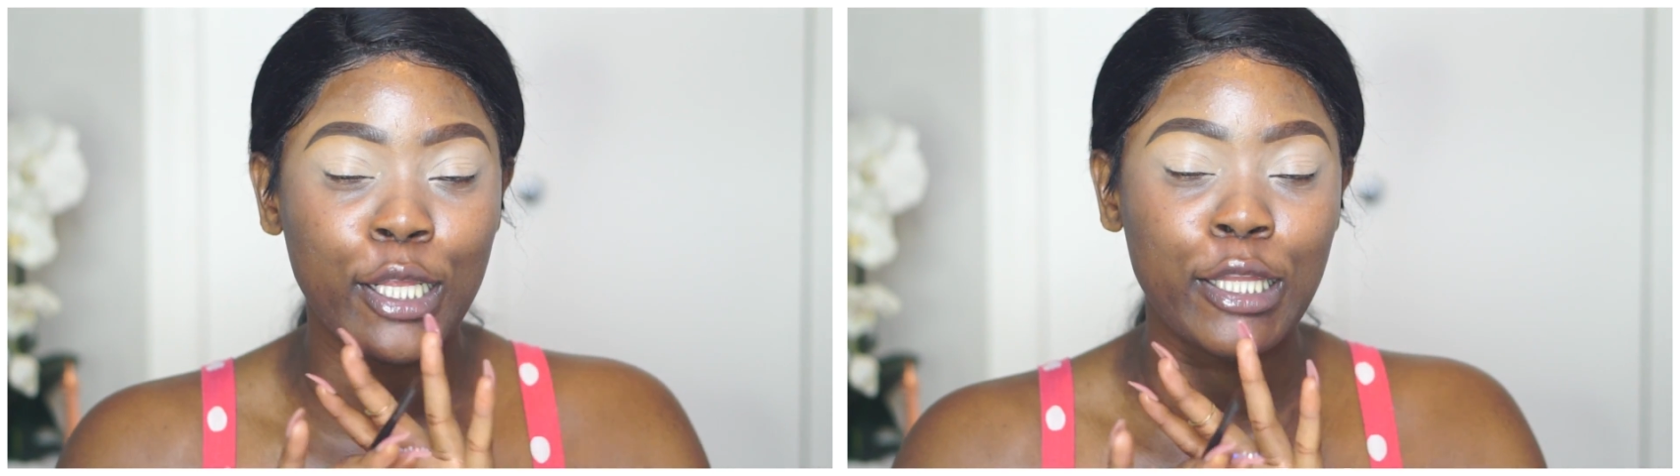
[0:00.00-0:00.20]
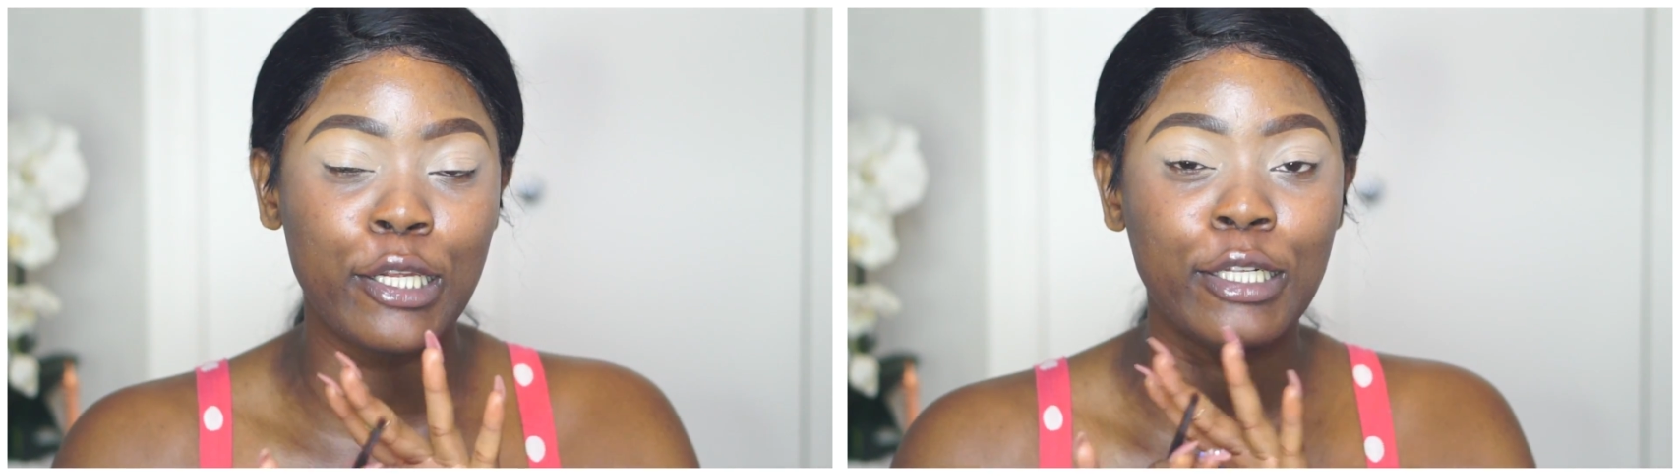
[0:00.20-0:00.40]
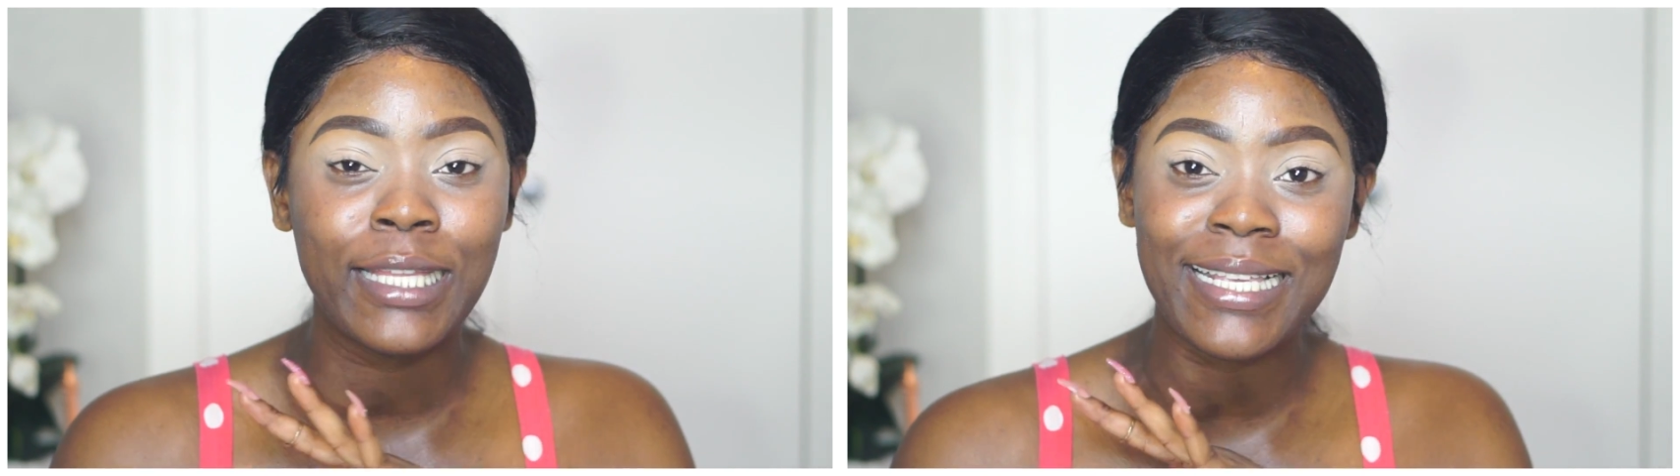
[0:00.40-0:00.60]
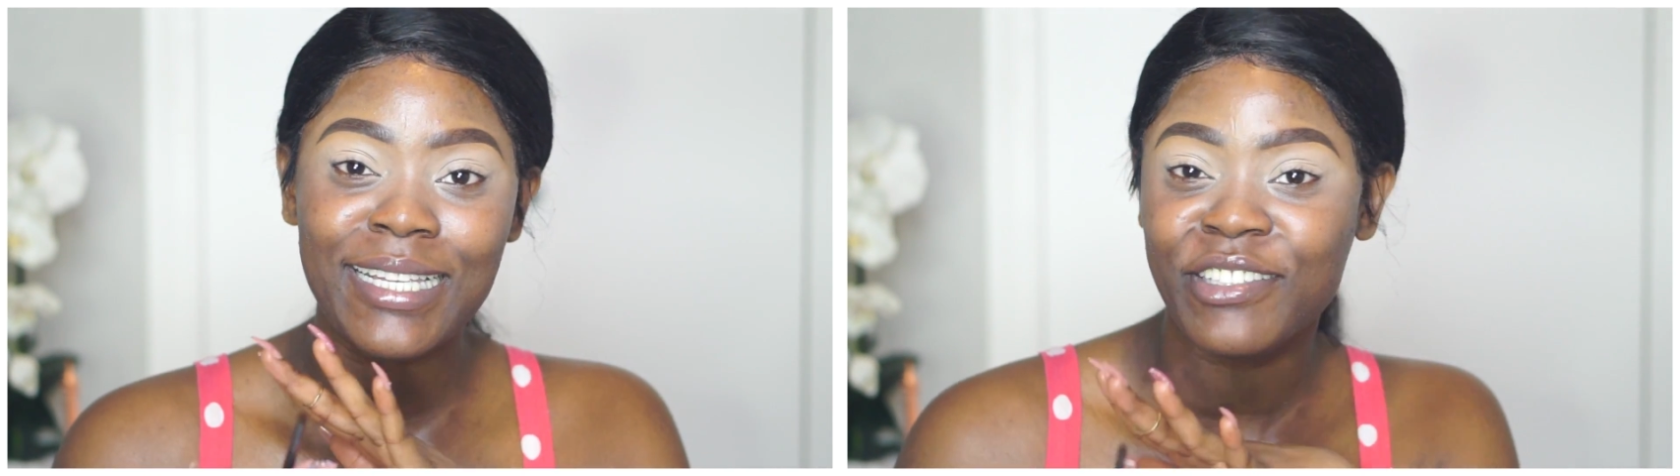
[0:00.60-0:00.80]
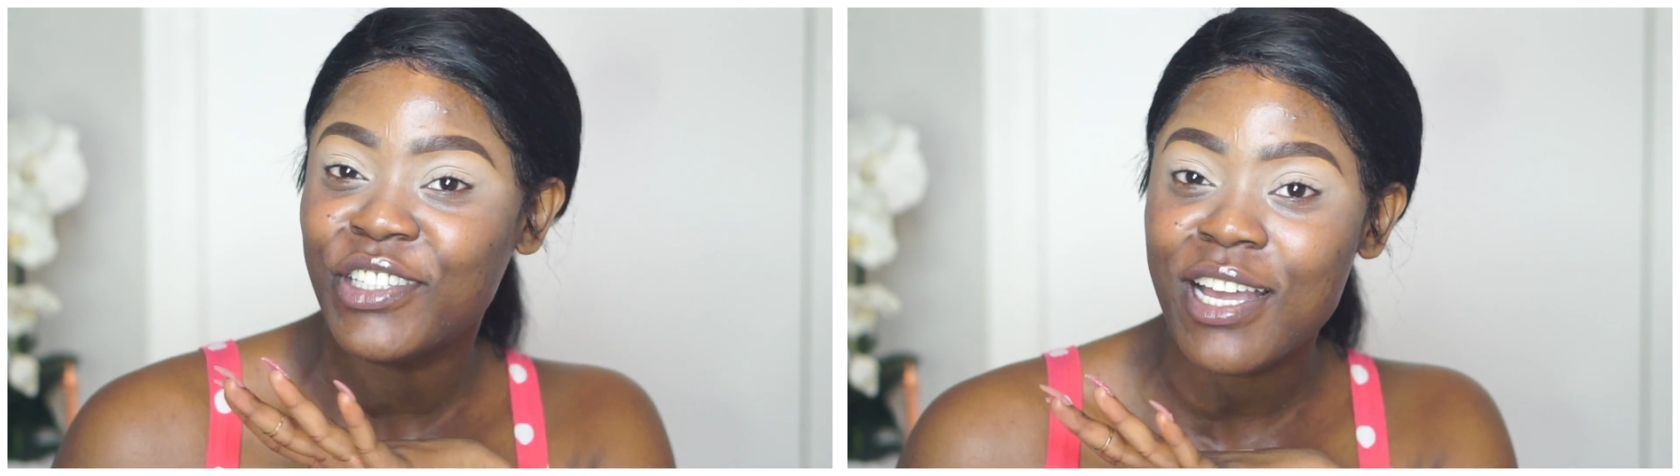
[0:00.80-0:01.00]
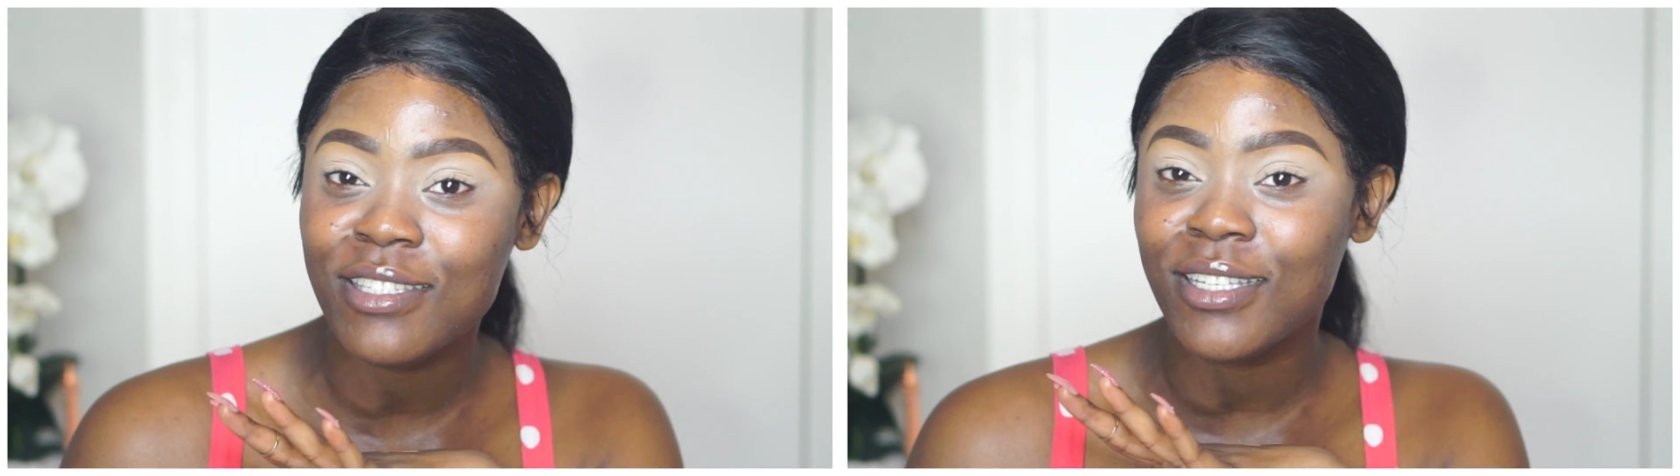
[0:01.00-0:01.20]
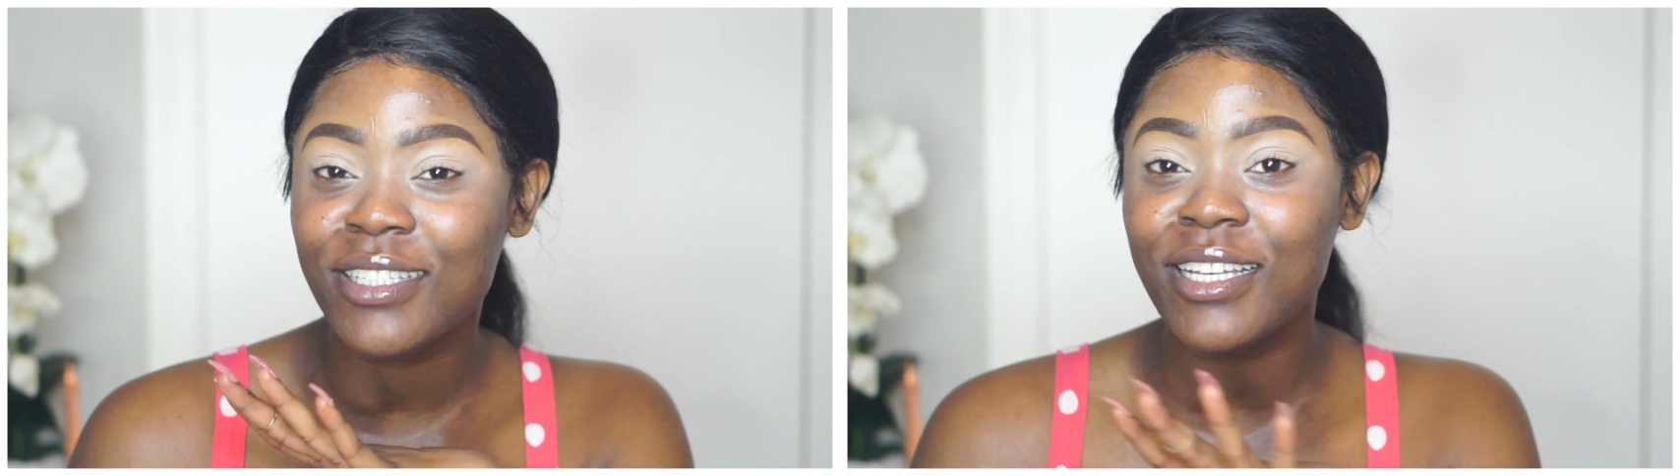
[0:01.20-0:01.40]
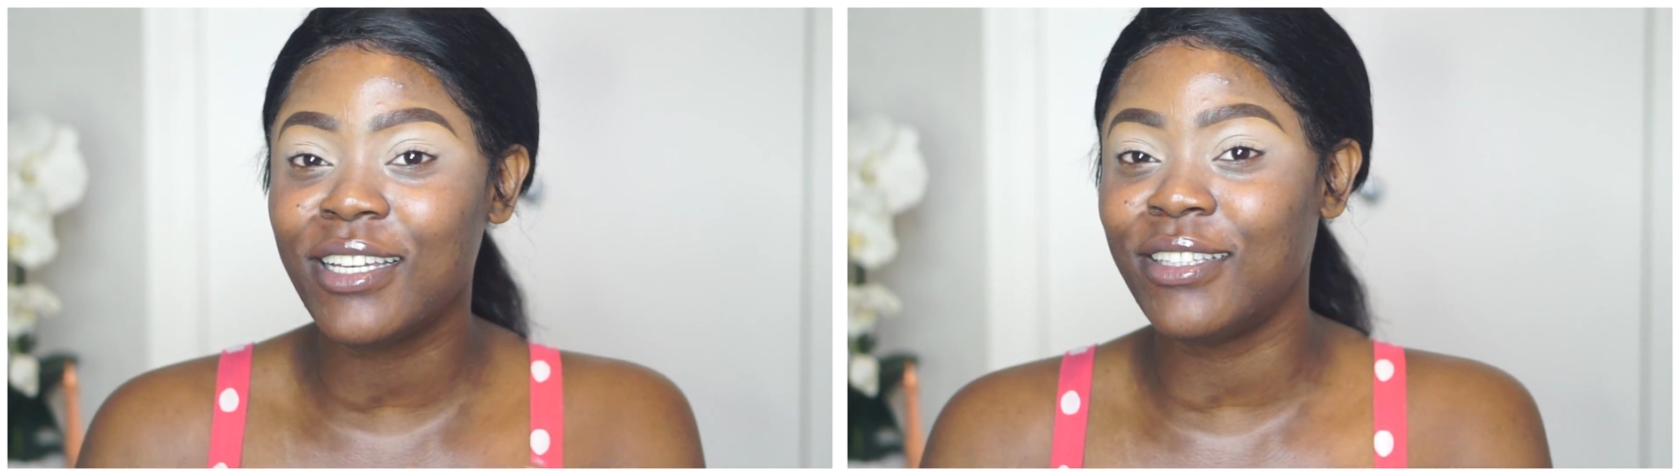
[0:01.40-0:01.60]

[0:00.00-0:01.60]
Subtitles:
a little less intensity,